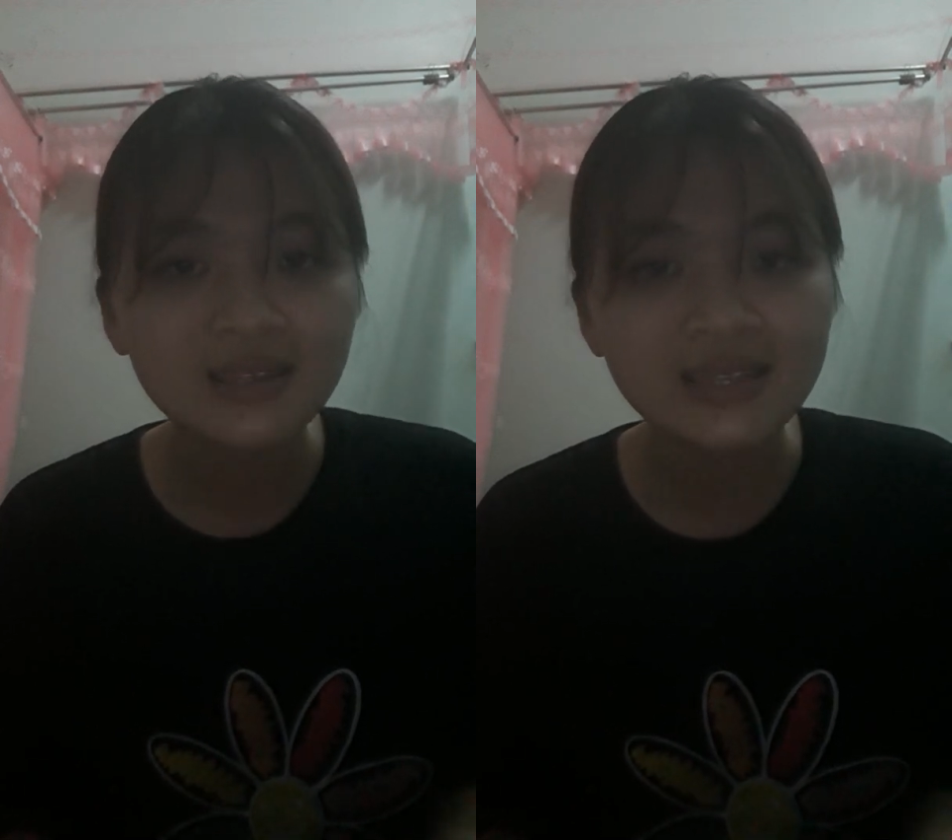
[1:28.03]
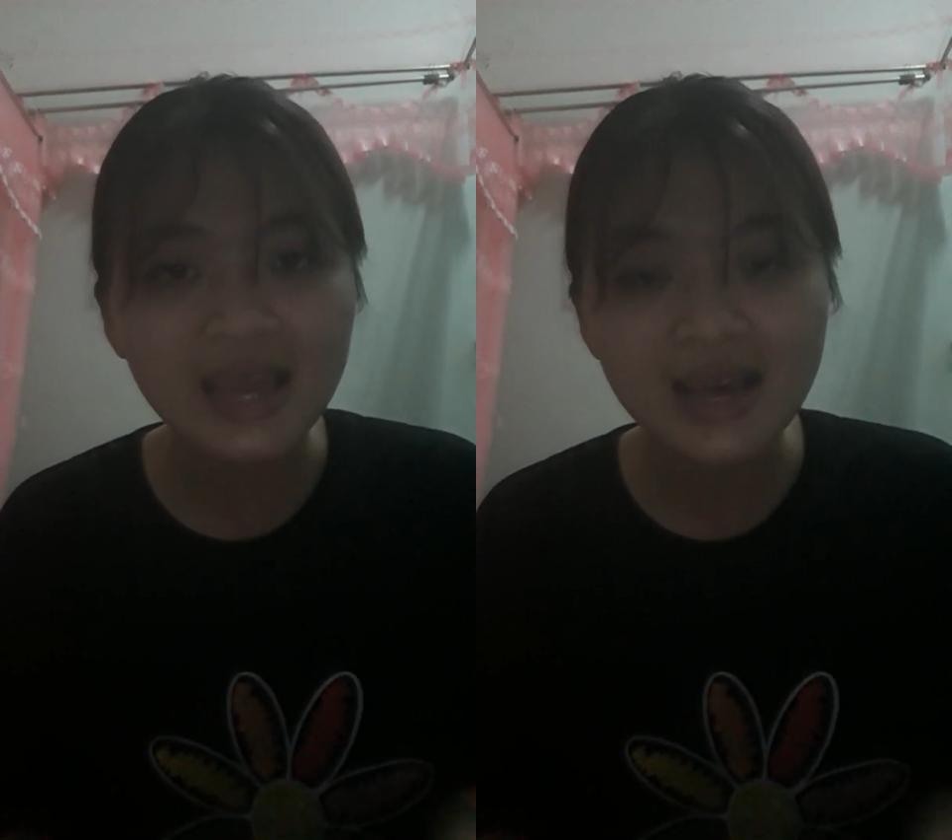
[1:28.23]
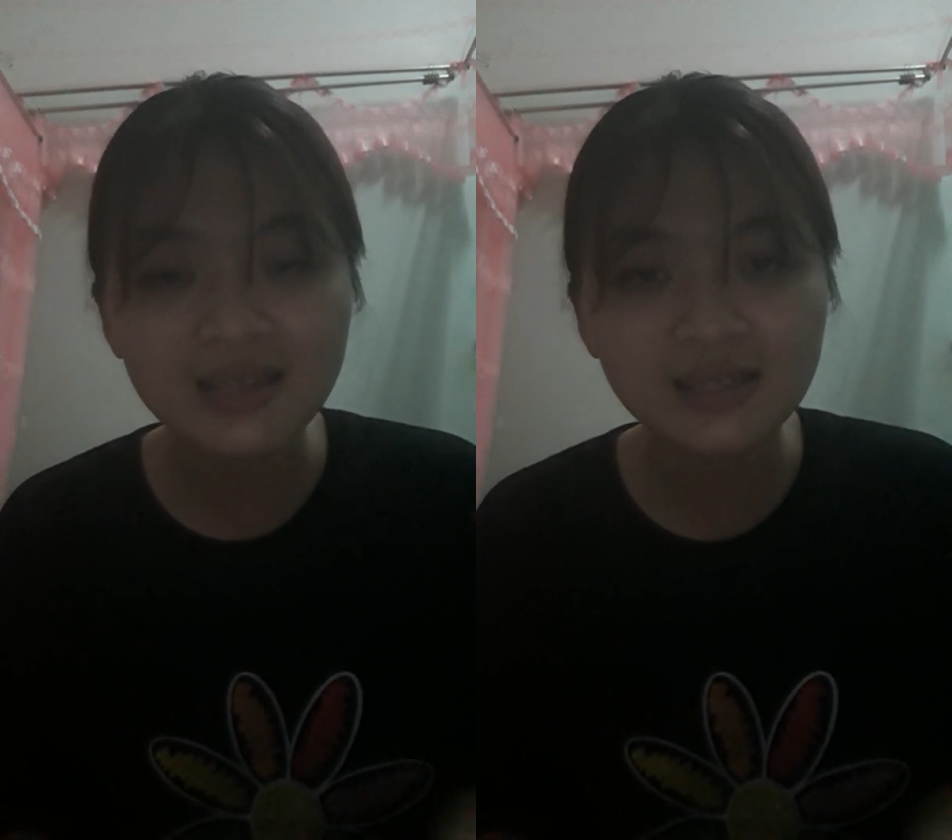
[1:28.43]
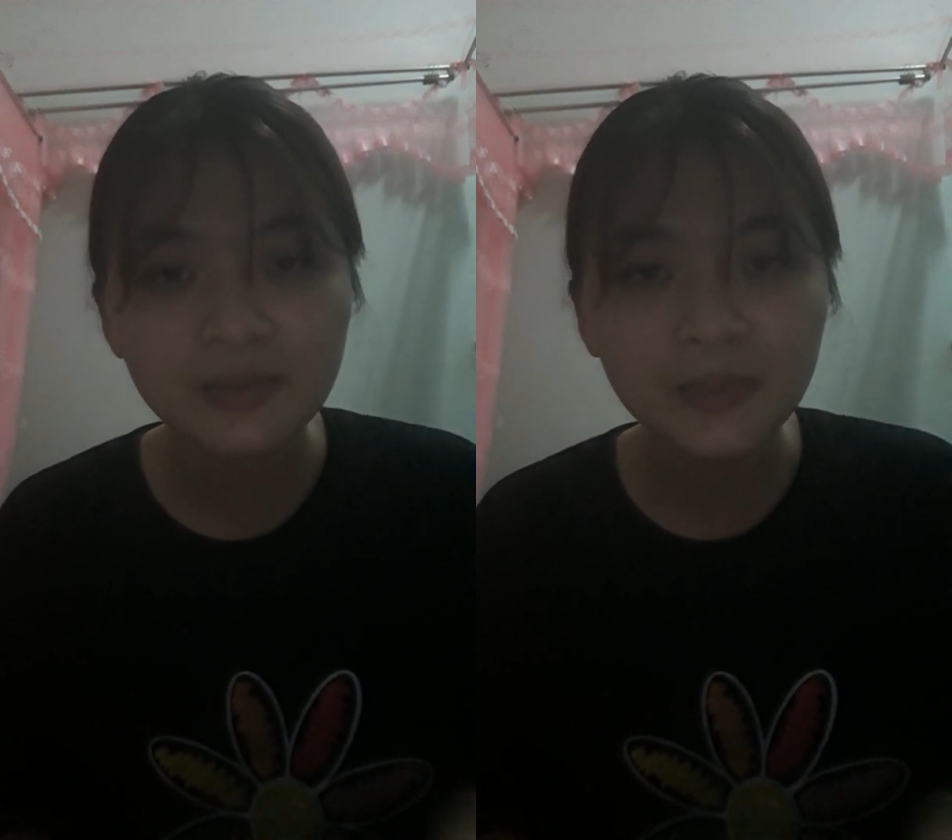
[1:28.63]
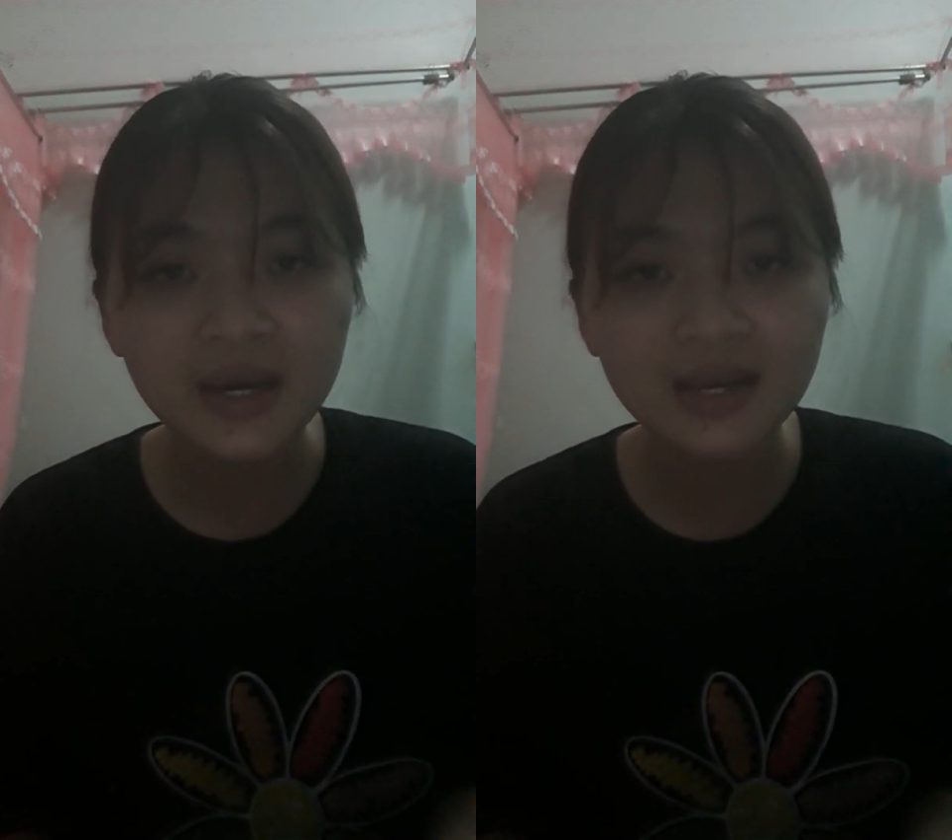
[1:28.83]
Yes,
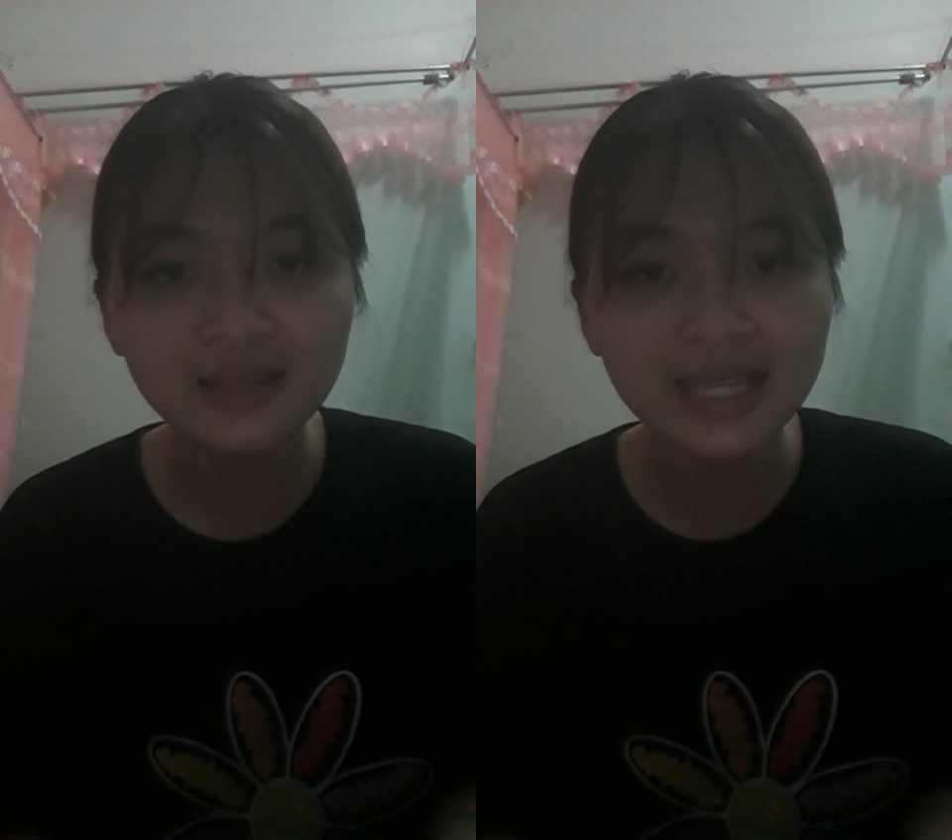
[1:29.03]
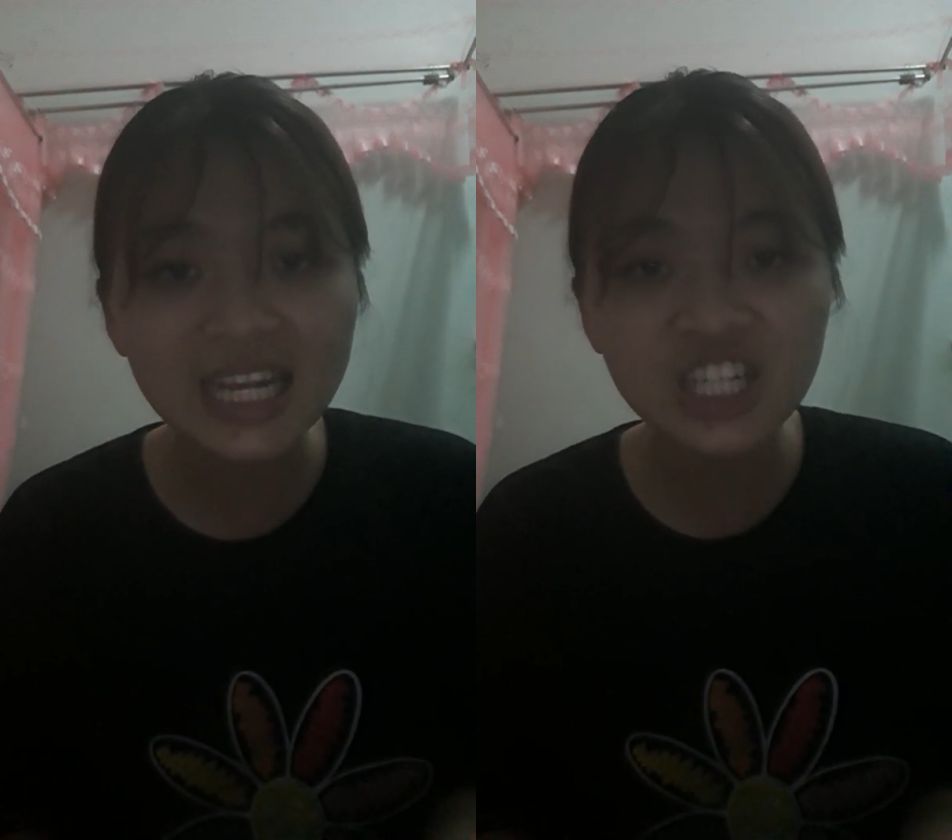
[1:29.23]
but the